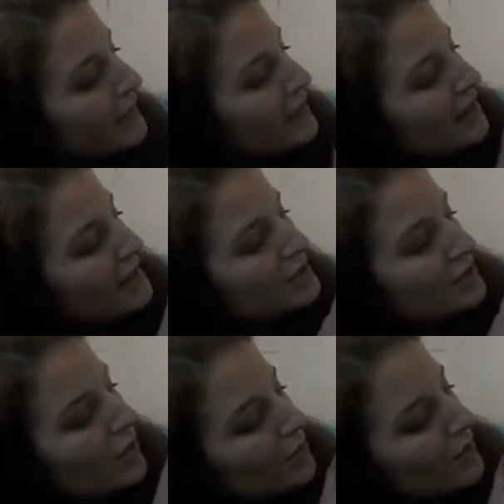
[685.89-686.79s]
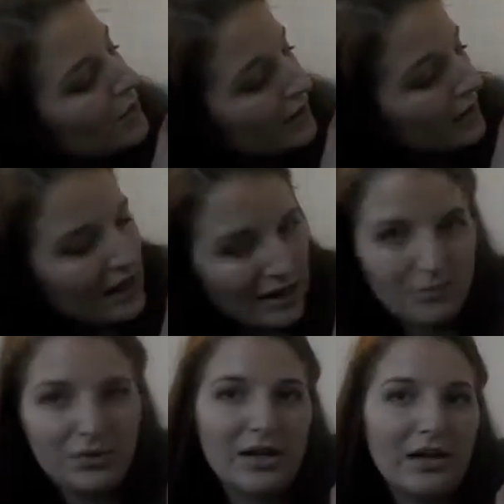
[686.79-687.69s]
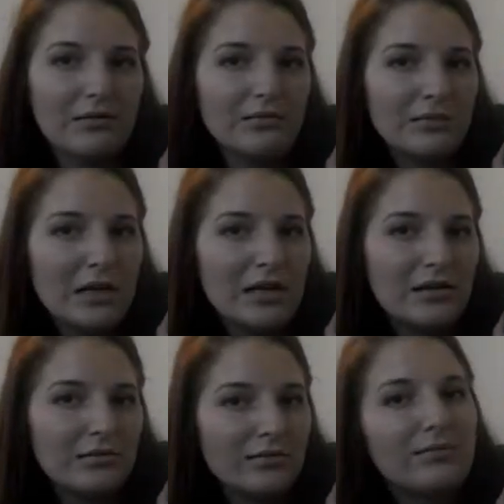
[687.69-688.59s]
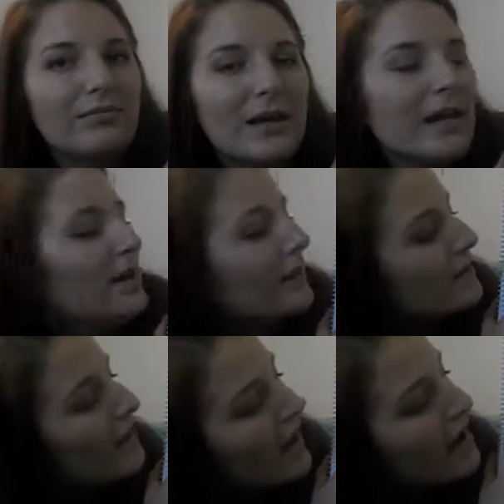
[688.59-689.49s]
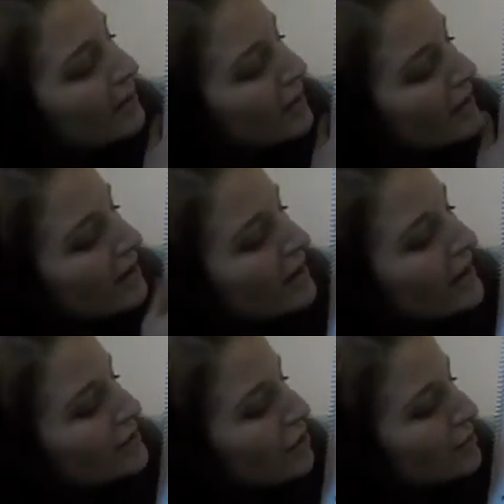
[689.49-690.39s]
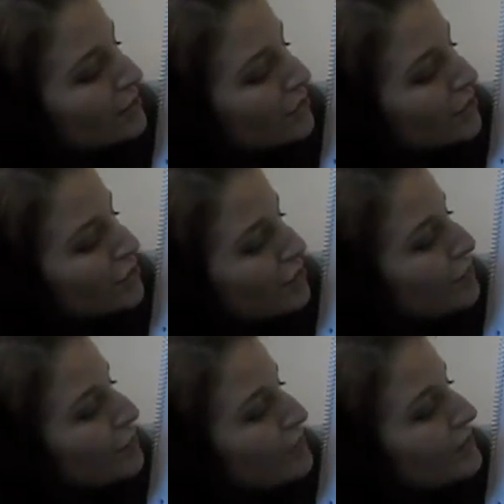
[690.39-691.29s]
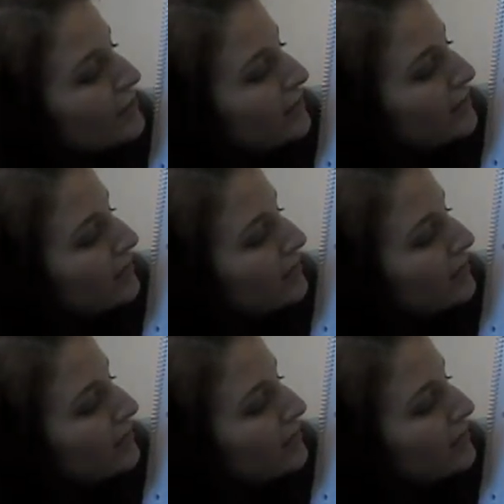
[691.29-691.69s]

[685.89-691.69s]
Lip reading: he has soda in the lab. You can't be eating in the lab. He has open-toed shoes.